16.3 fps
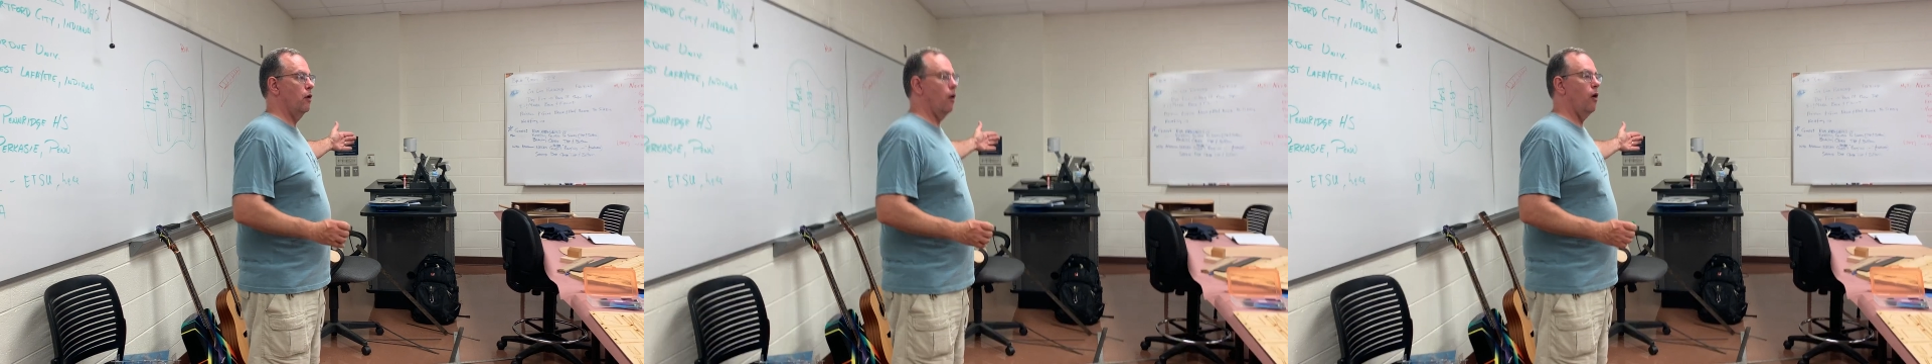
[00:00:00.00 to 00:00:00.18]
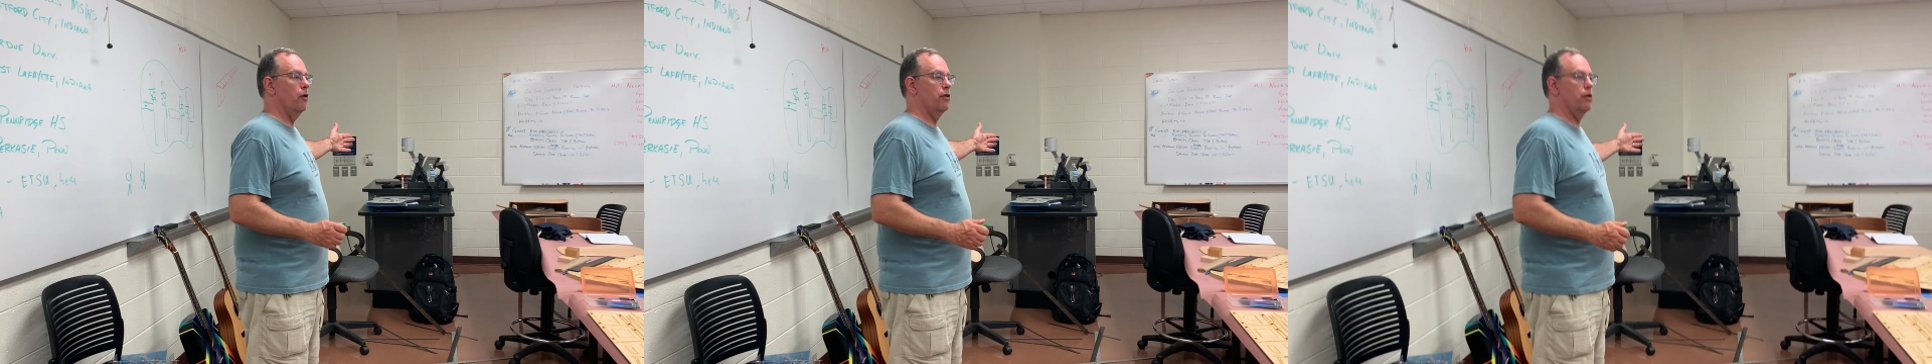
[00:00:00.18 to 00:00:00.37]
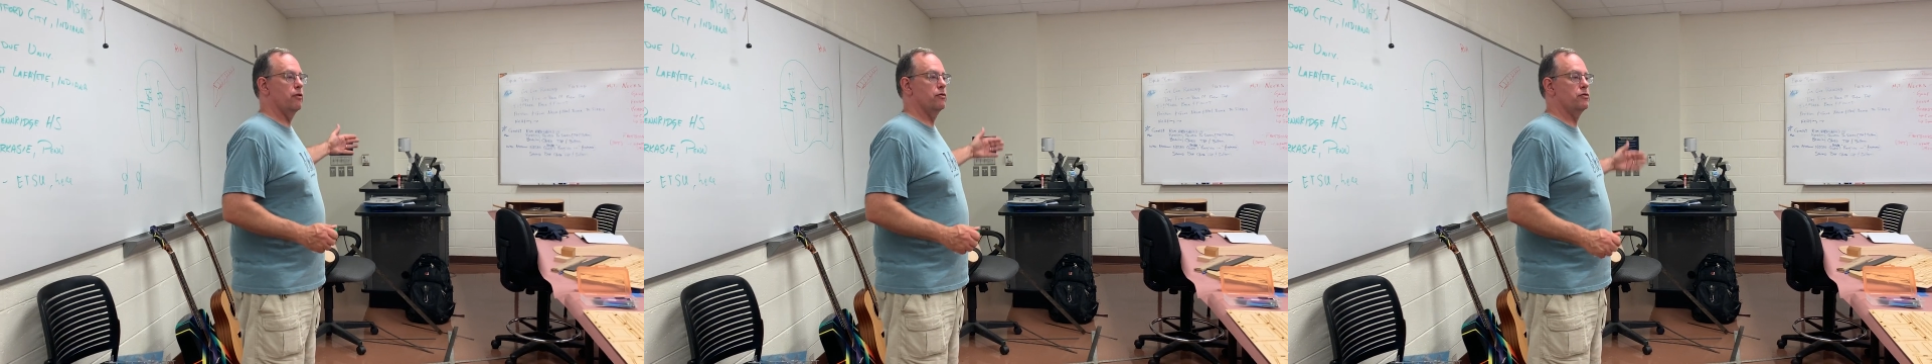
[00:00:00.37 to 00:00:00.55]
all
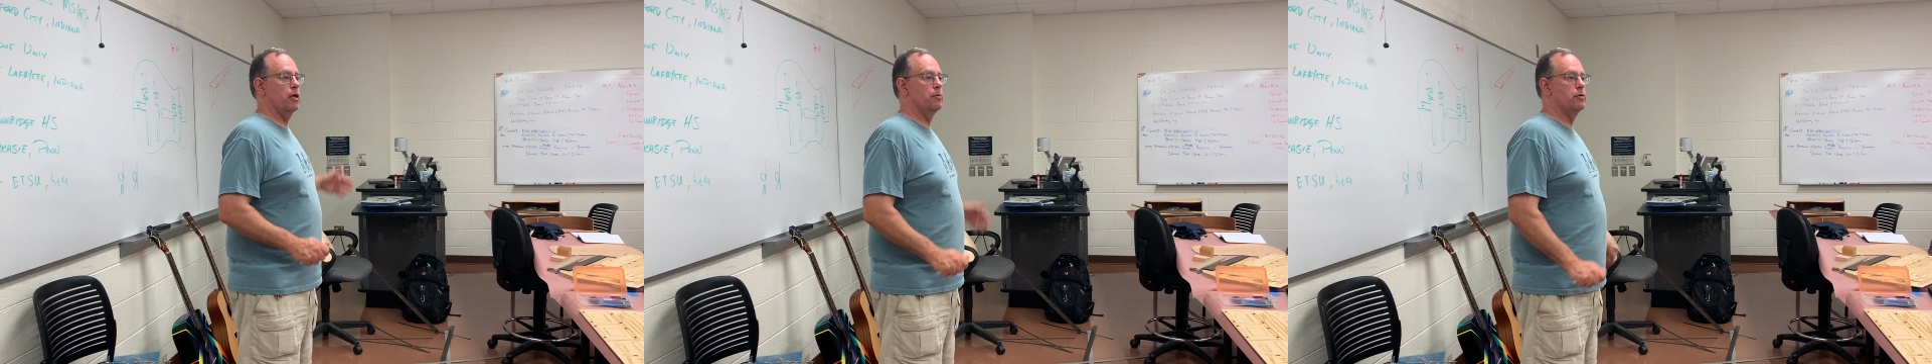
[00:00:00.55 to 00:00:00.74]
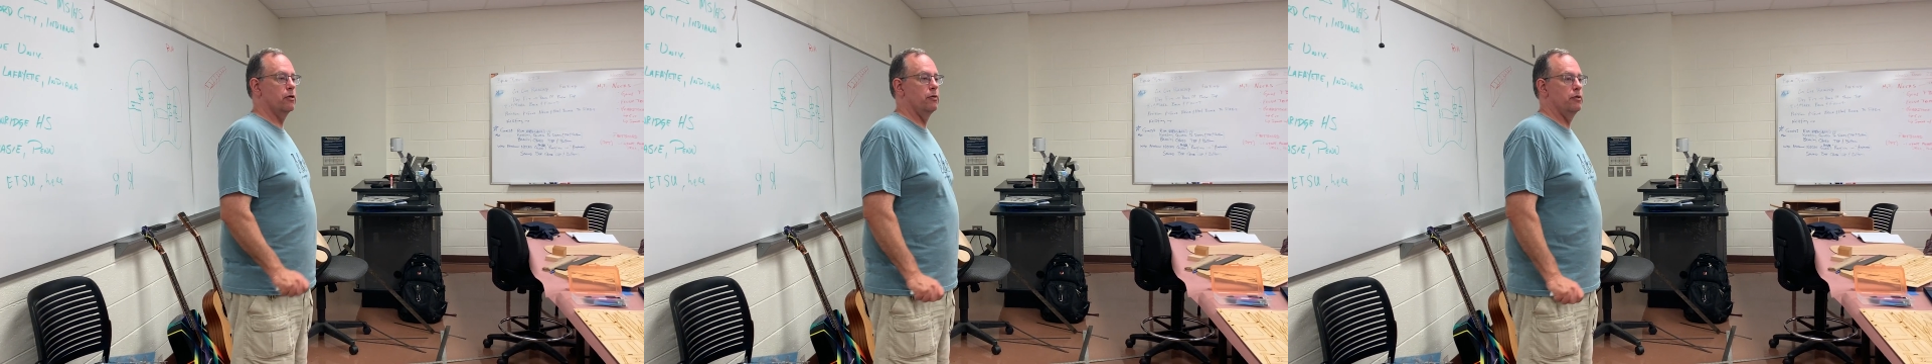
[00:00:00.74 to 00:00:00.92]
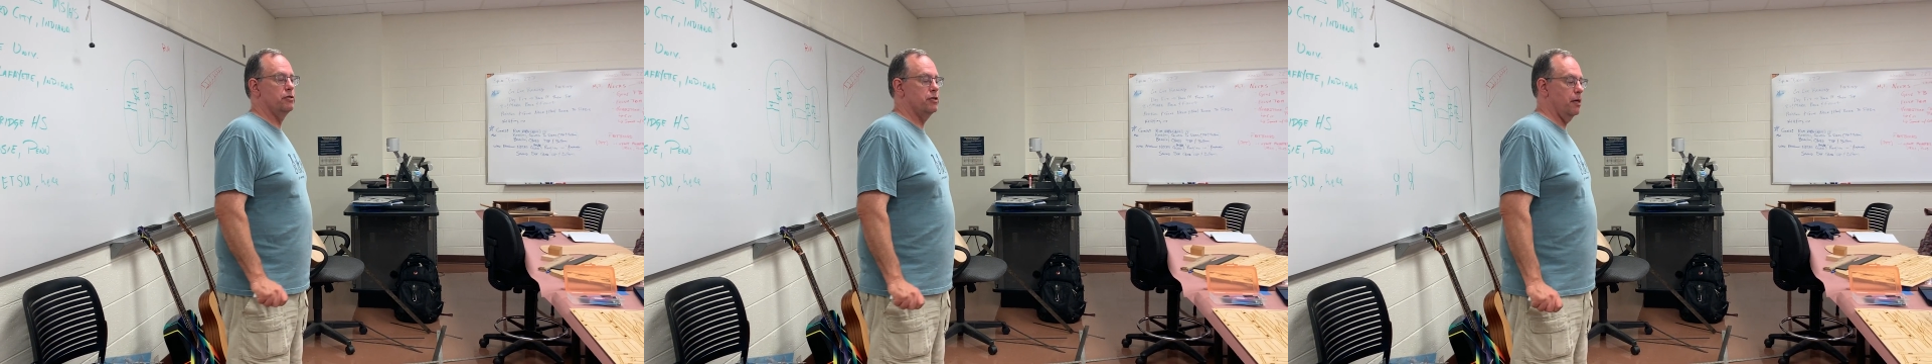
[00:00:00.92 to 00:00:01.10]
the other
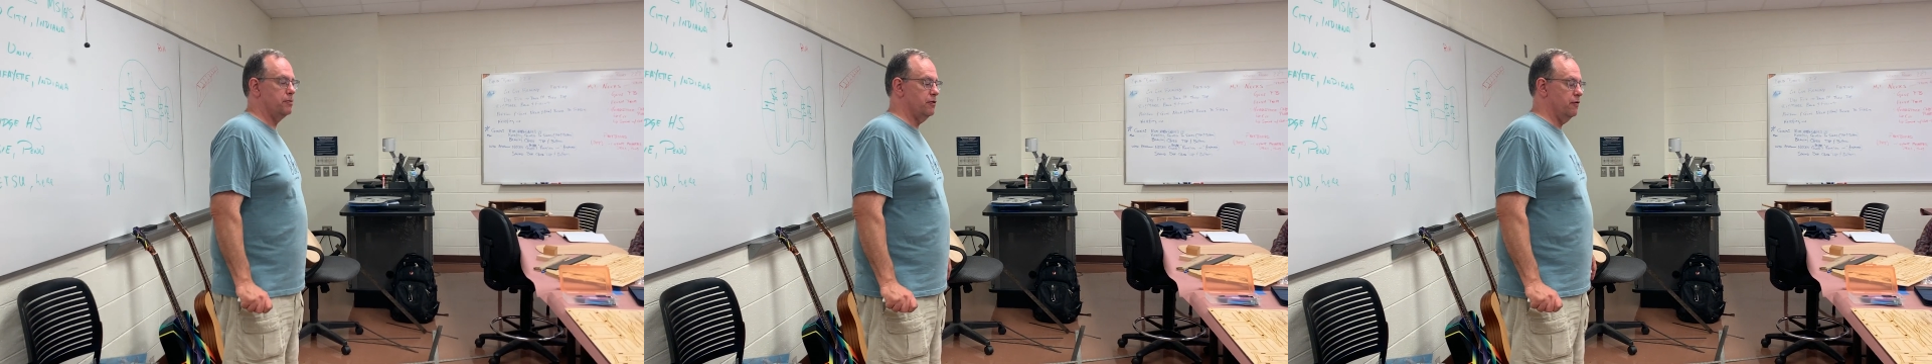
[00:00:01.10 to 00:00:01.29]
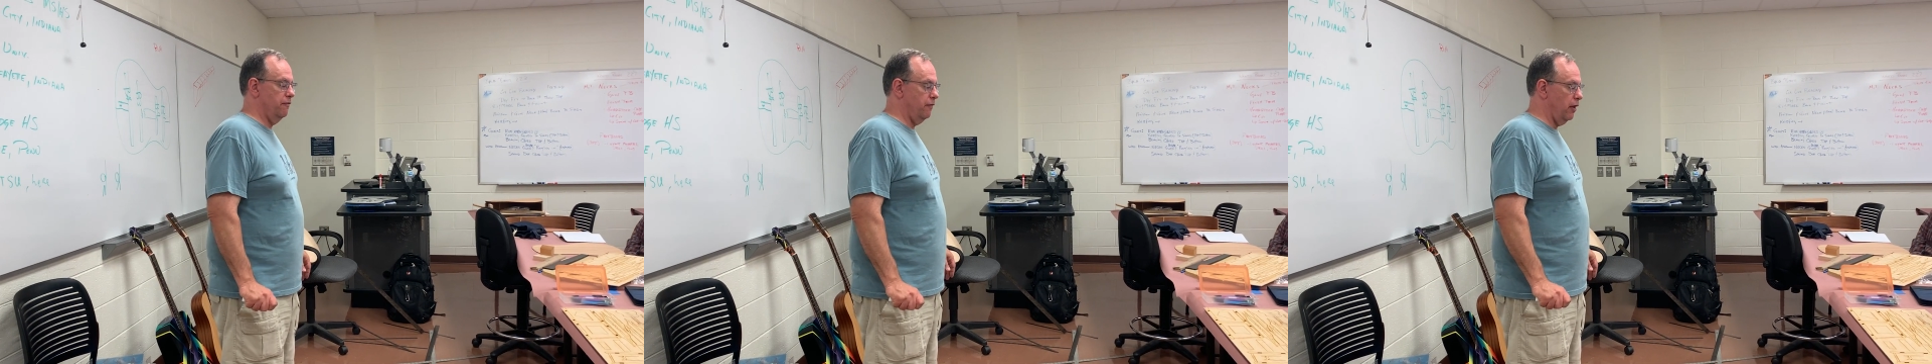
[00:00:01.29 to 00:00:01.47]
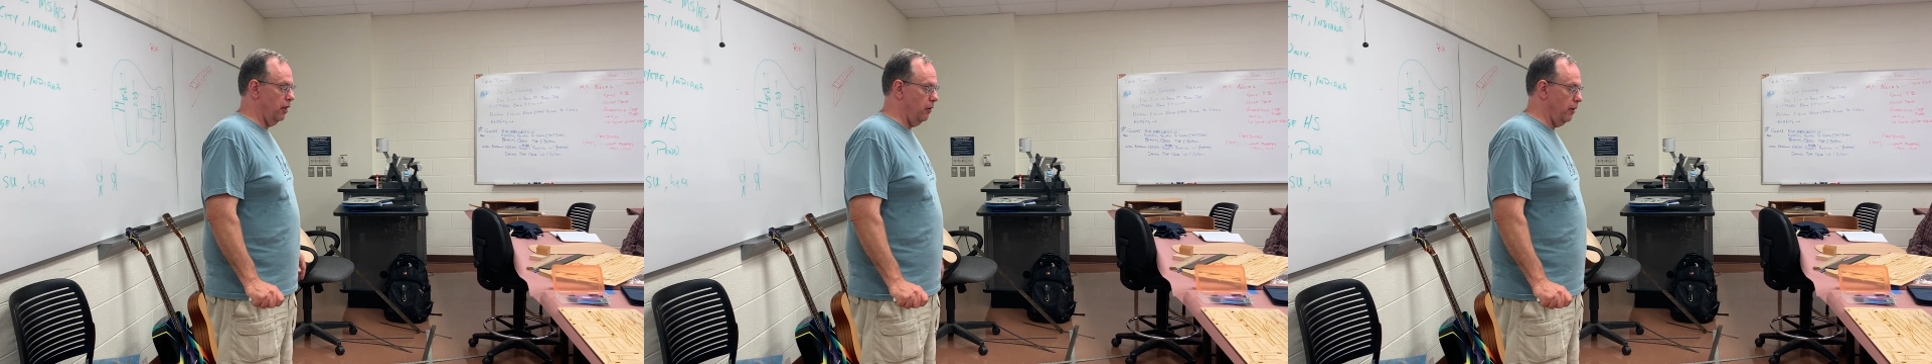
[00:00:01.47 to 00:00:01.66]
subsequent steps that
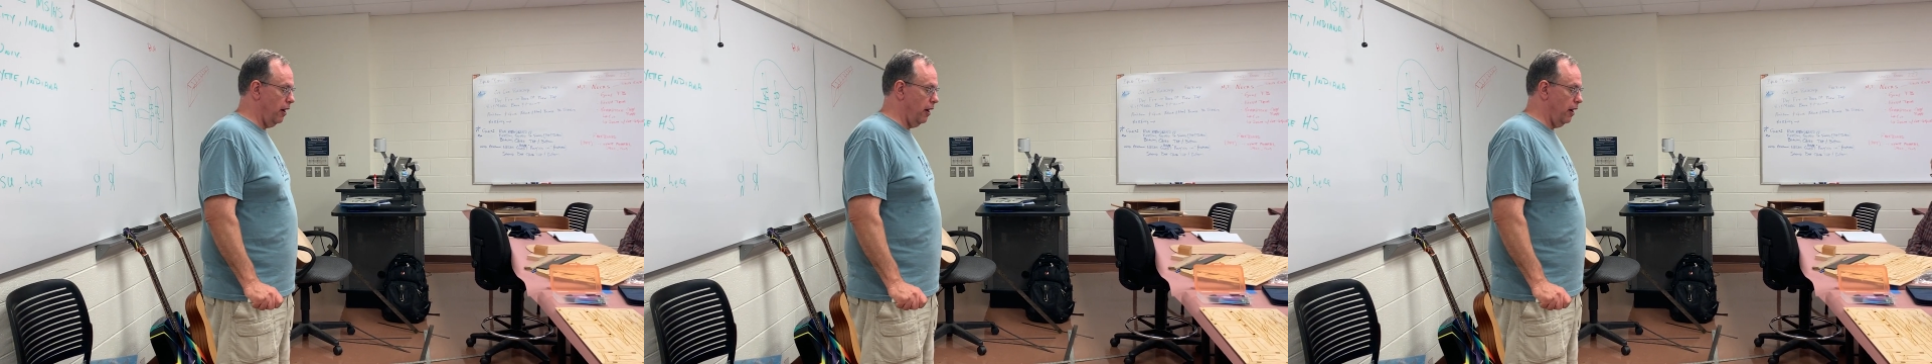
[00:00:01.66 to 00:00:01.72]
follow